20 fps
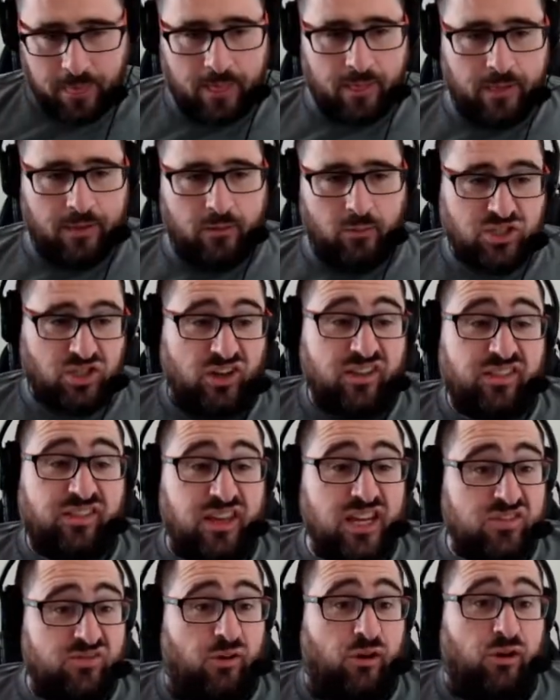which I think
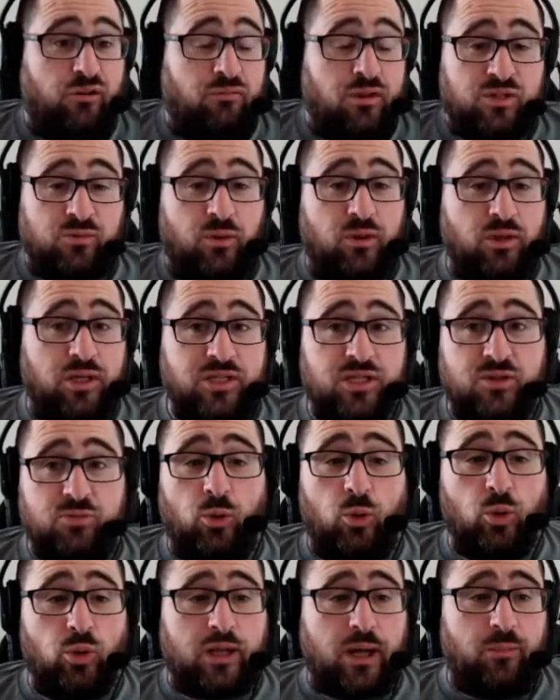is very reasonable. It's a
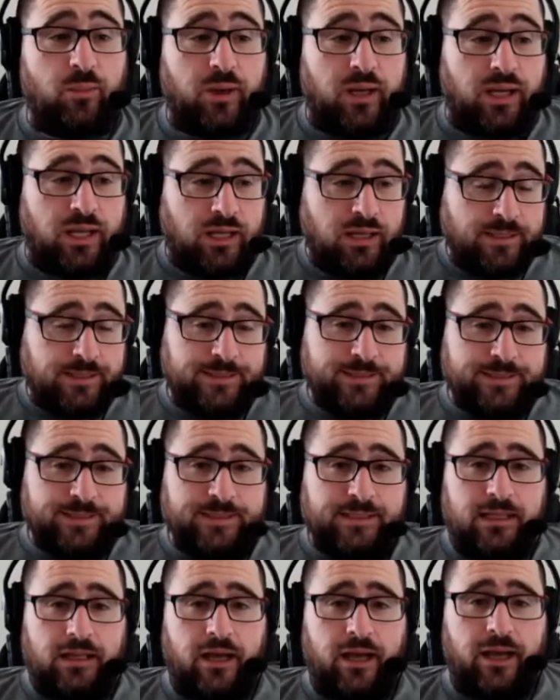small company,
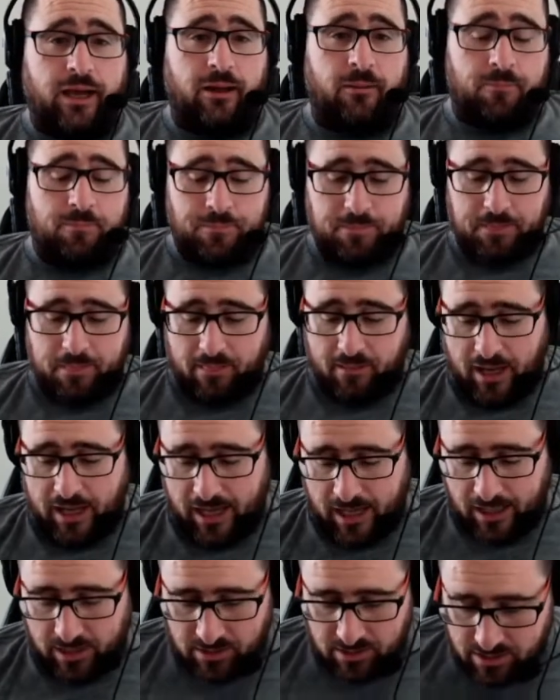
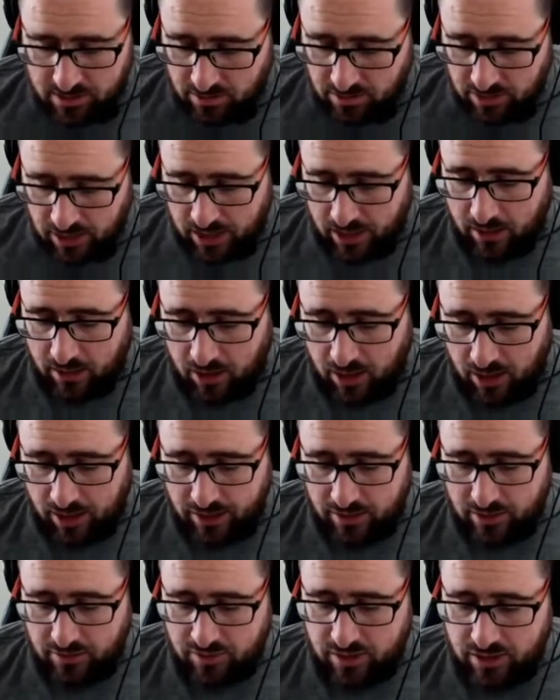and yeah,
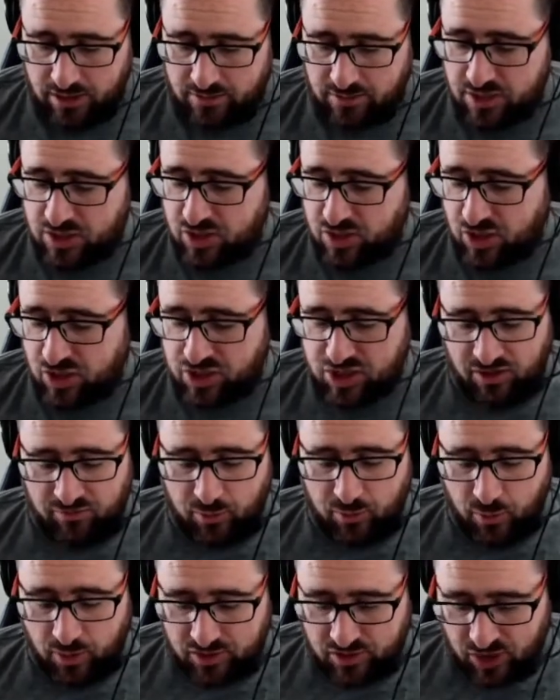this is going to serve
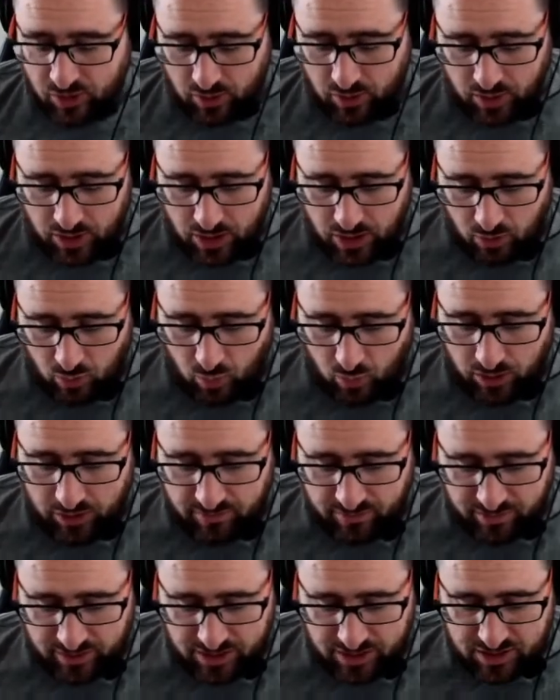me well. So one of
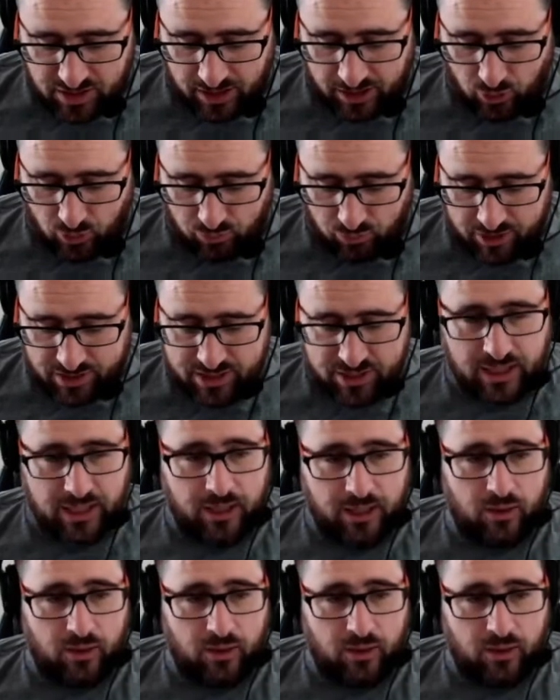the things that I got recently